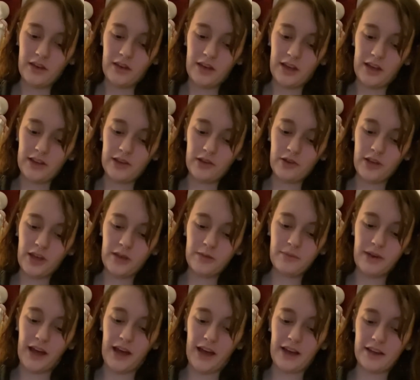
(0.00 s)
And looking
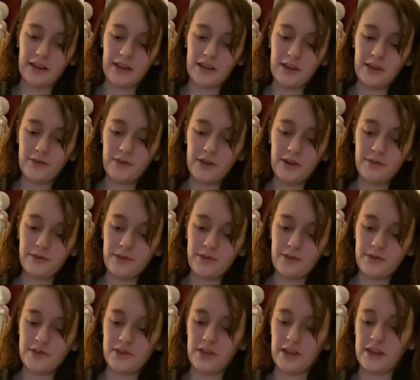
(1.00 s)
back, even if
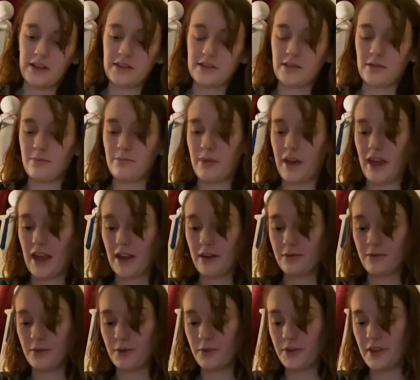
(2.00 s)
there's like some
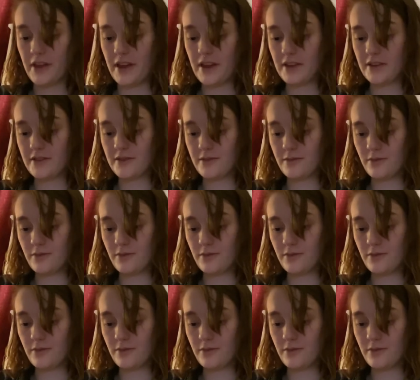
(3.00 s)
painful things,